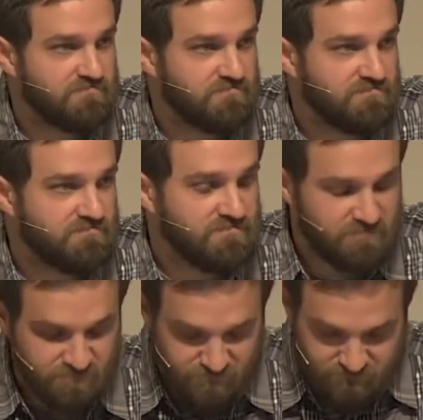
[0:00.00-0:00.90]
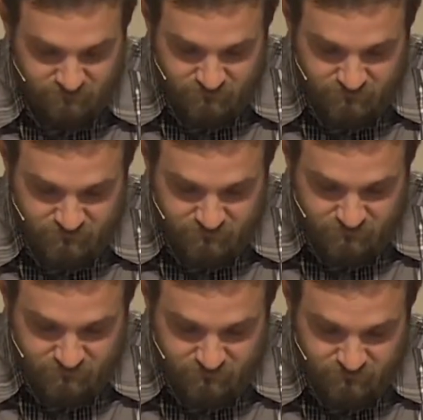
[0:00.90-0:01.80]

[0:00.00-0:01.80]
(silence)